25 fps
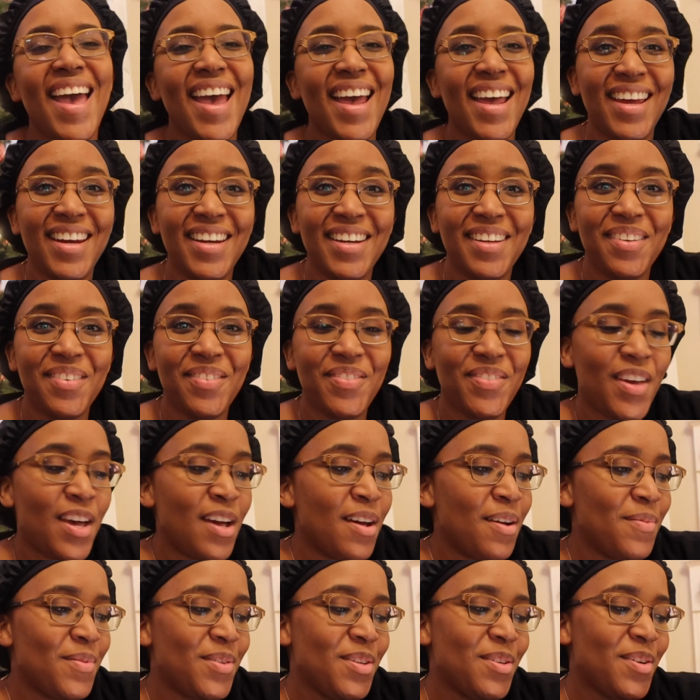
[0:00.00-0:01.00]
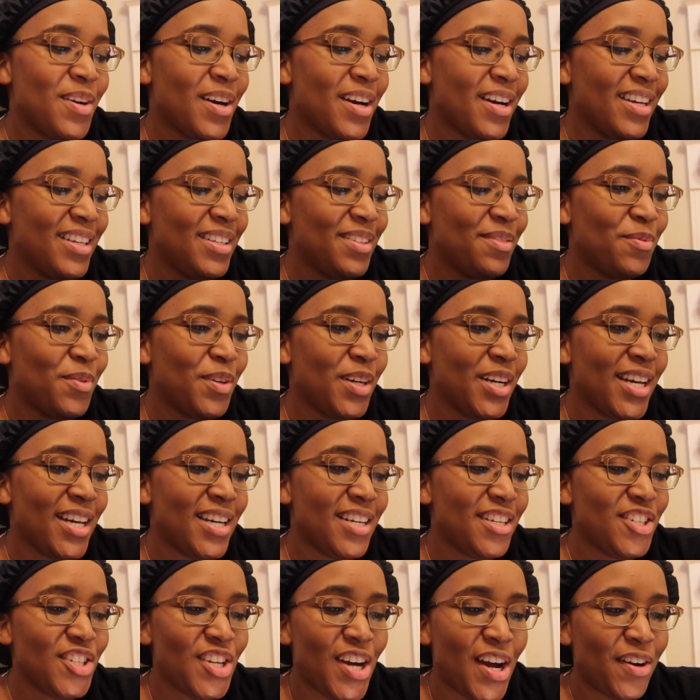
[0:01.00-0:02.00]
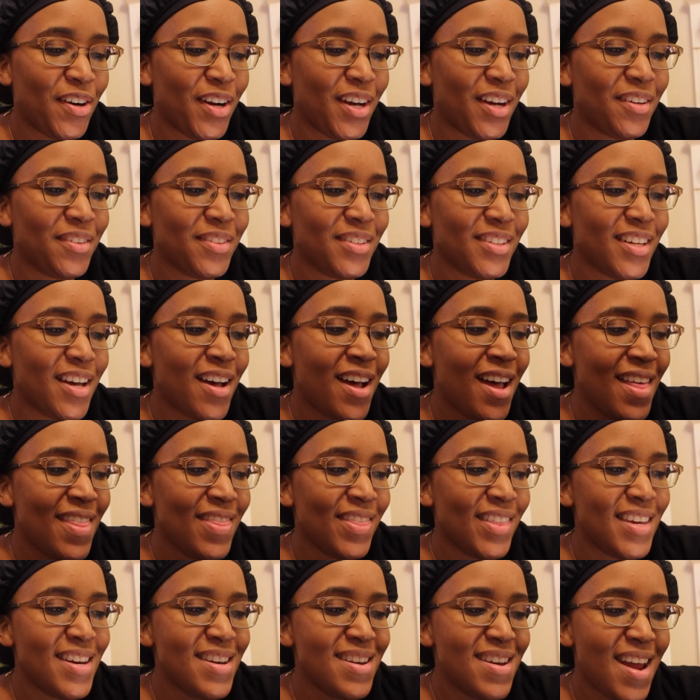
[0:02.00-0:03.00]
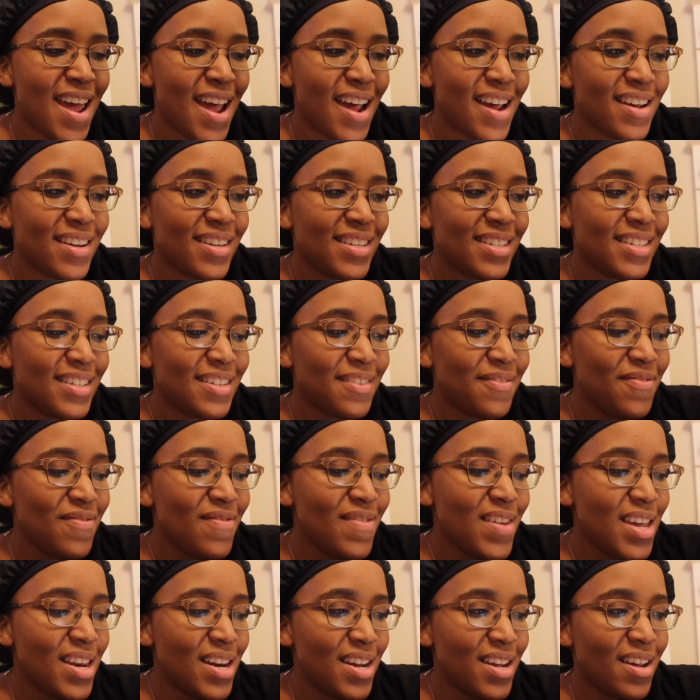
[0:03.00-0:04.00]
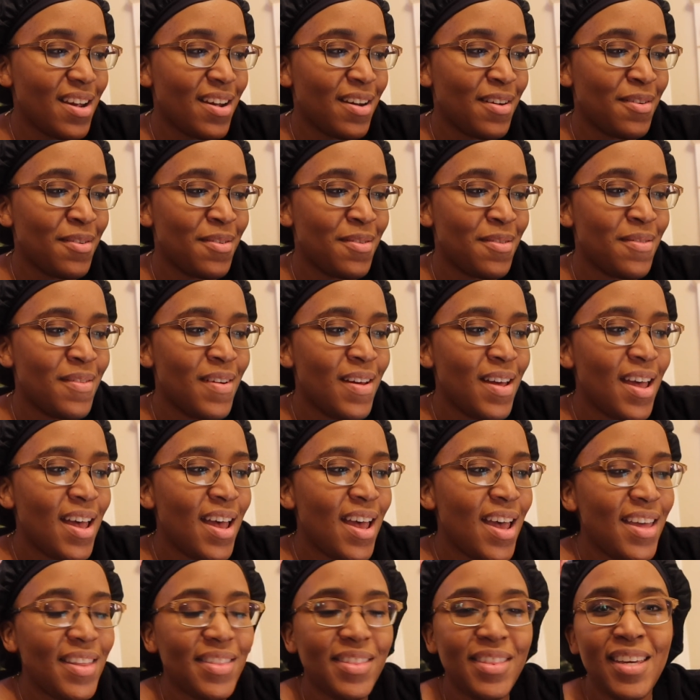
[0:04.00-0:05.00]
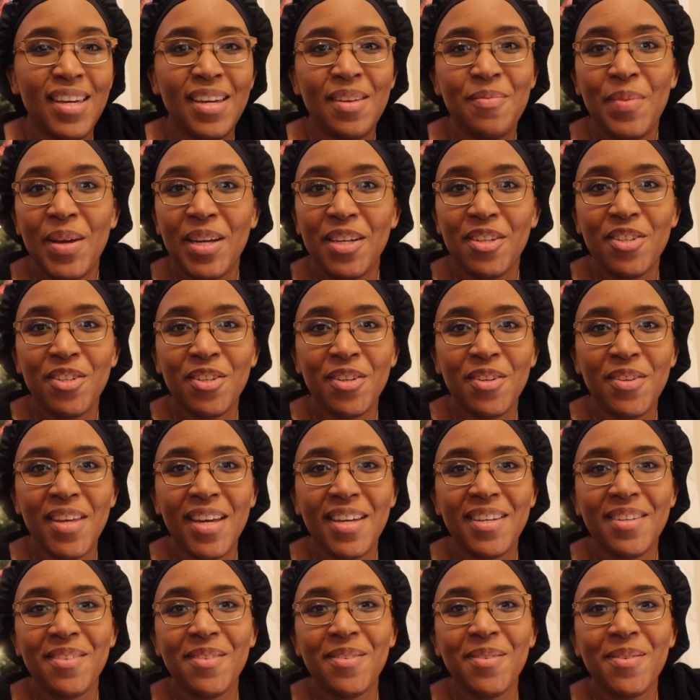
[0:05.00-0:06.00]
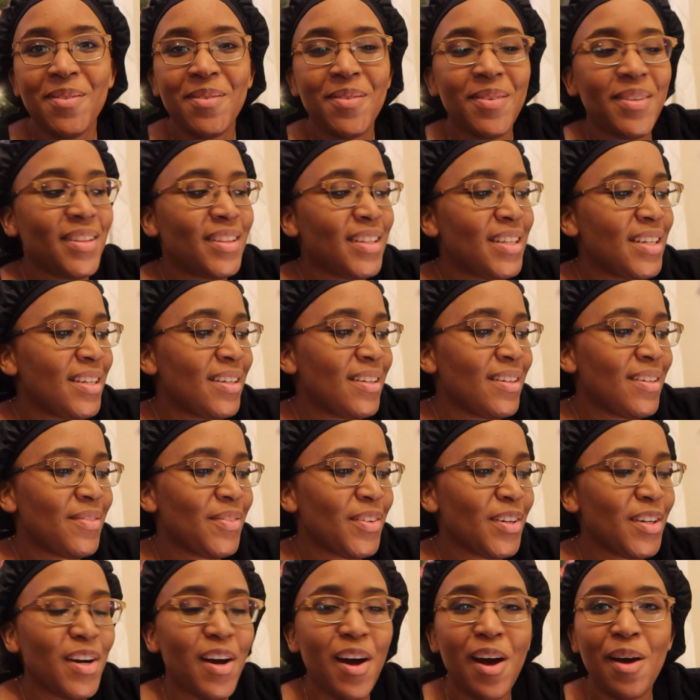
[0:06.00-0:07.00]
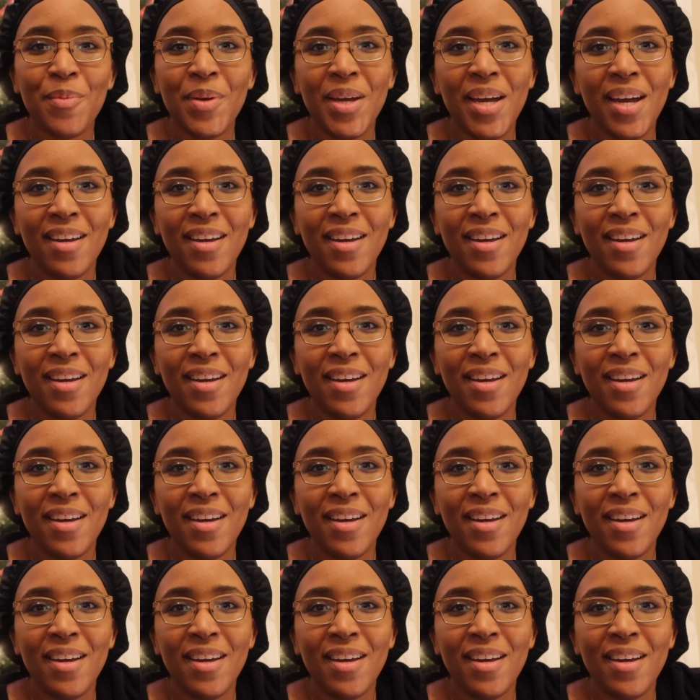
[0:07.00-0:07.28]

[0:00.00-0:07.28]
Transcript: and if um, you guys want shout outs on the next video, then make sure that you leave a comment